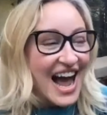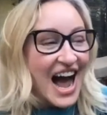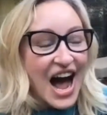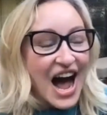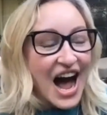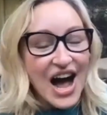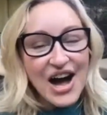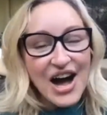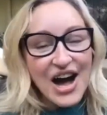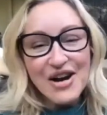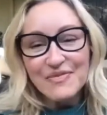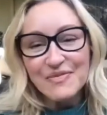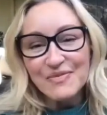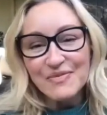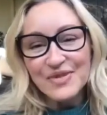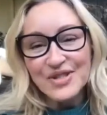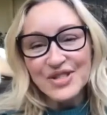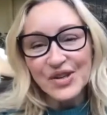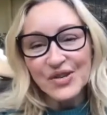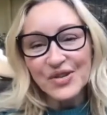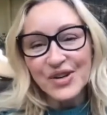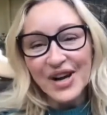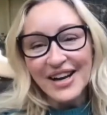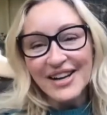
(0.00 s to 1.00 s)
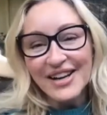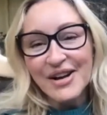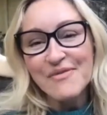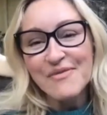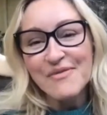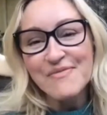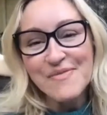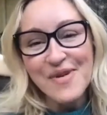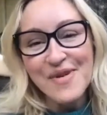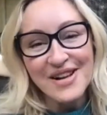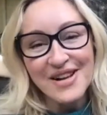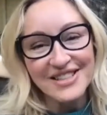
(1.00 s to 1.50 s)
So
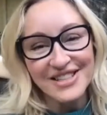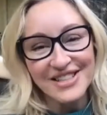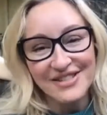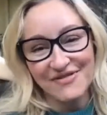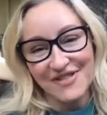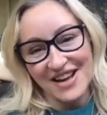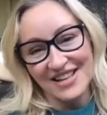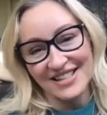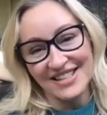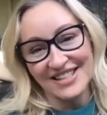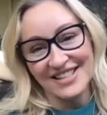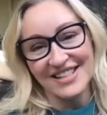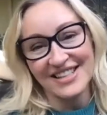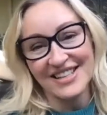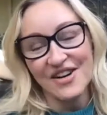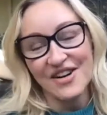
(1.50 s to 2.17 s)
I'm multifaceted.